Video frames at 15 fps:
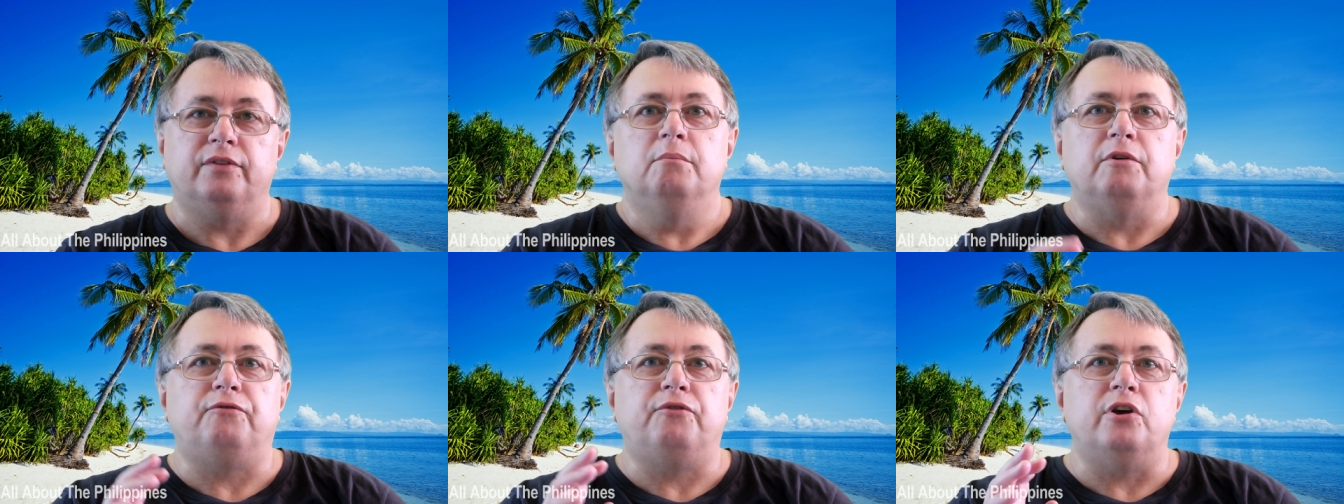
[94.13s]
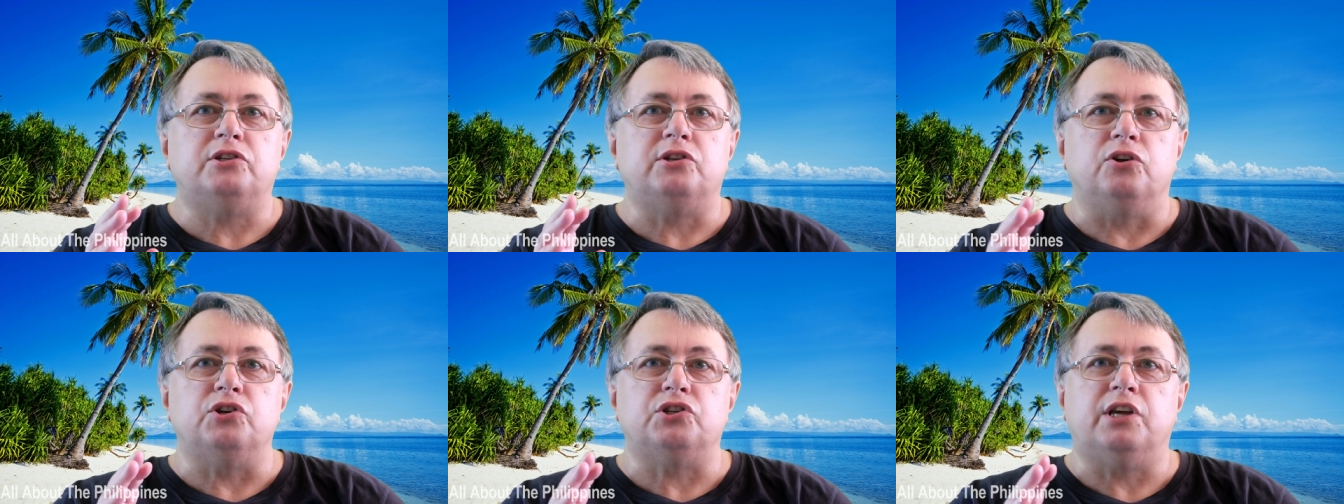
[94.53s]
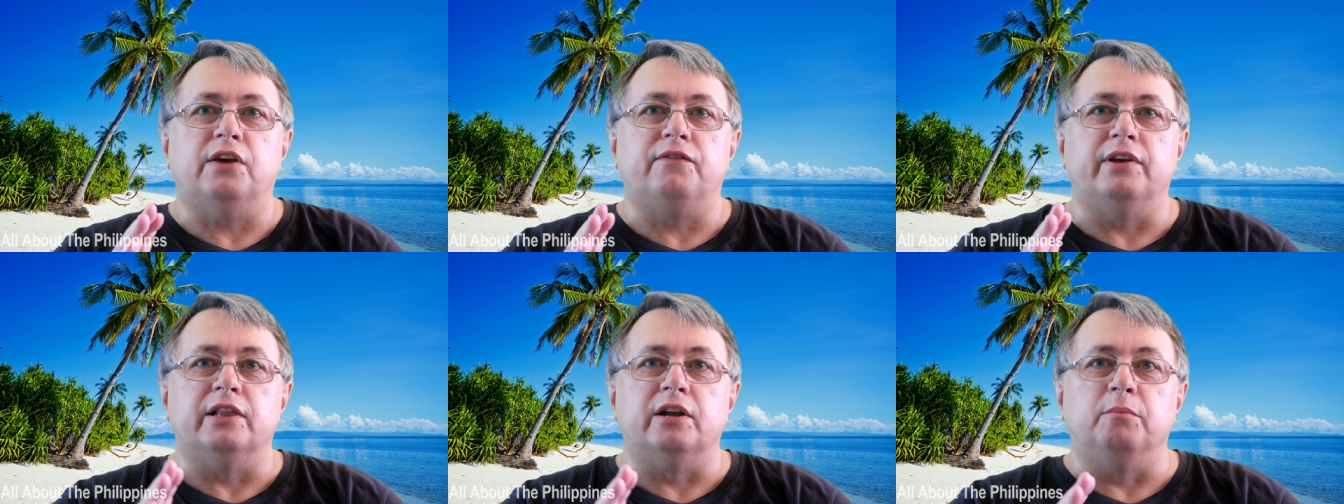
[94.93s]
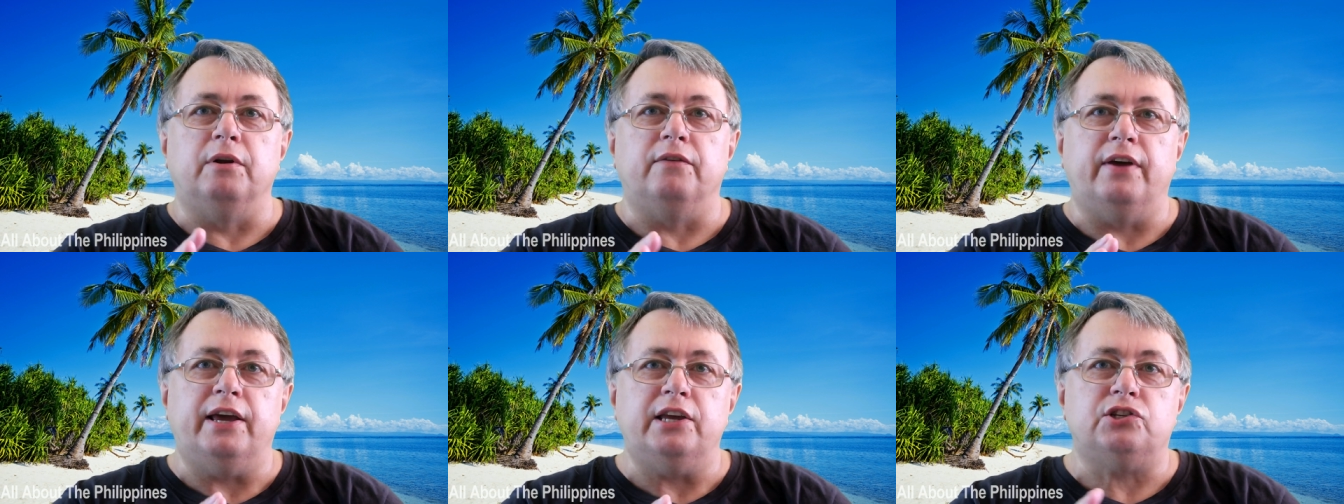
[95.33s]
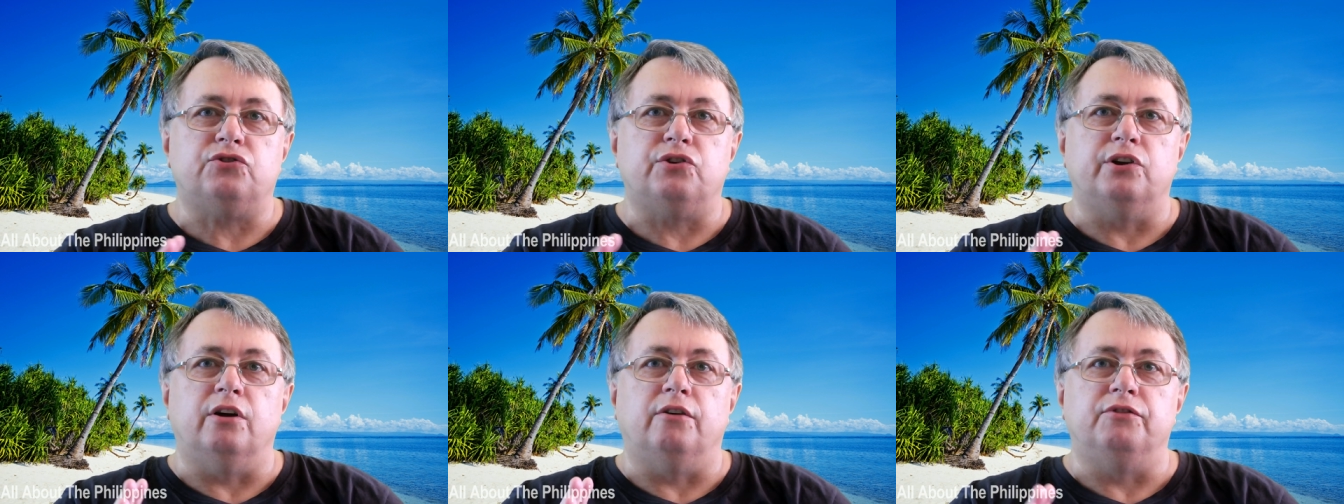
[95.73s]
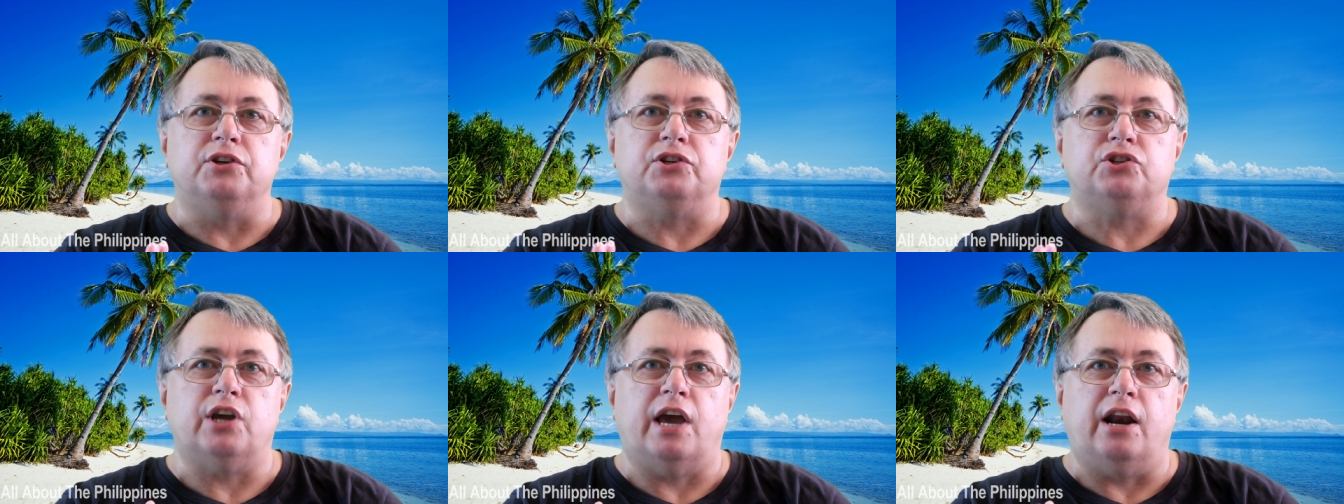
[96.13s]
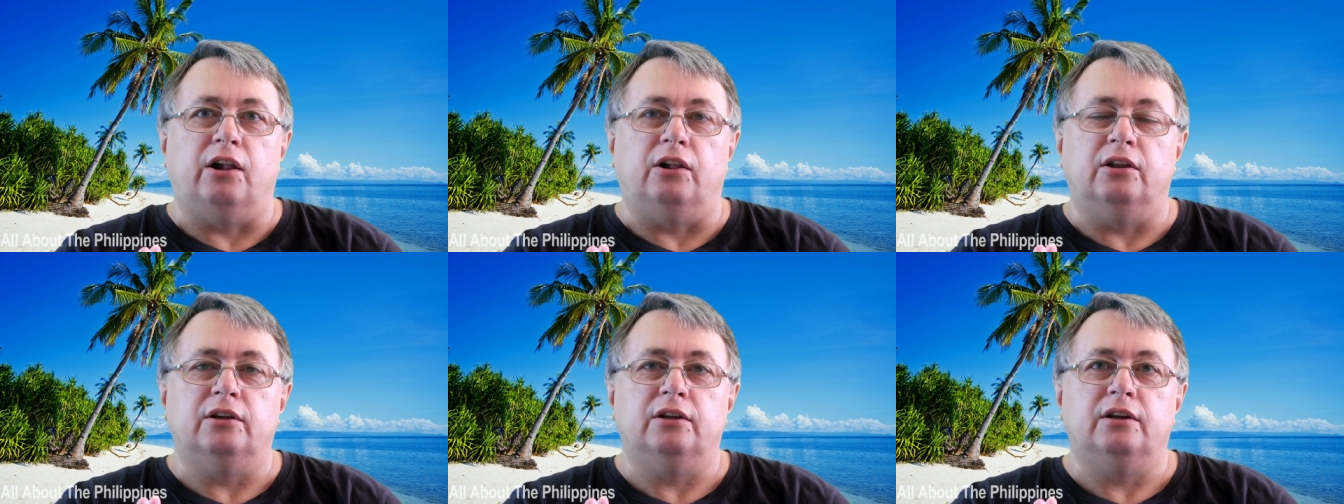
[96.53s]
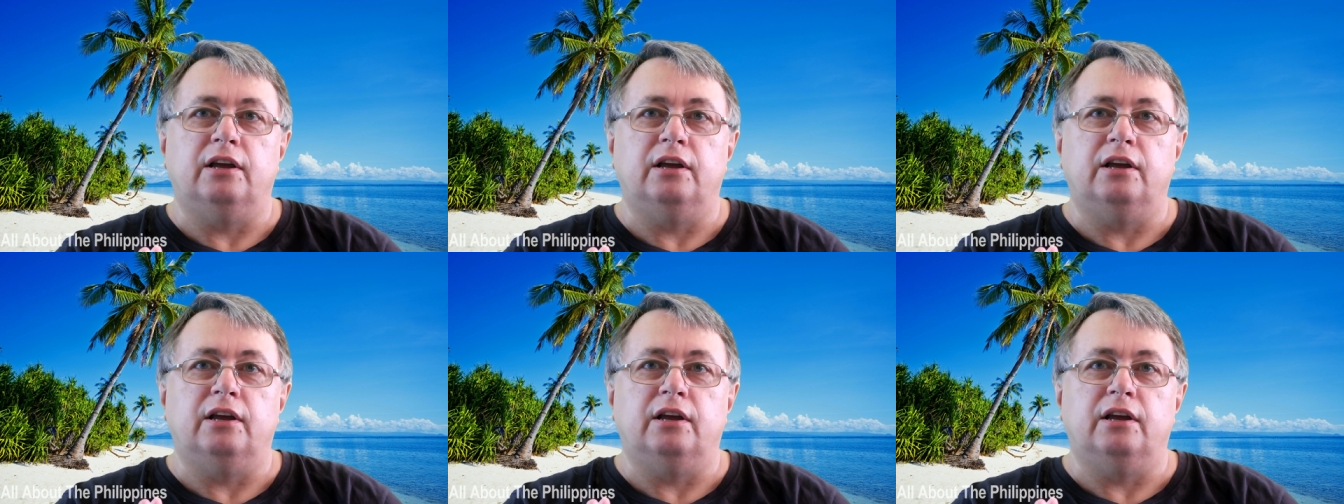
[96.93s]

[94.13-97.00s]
But first I'll just give you a little bit of a history of this channel.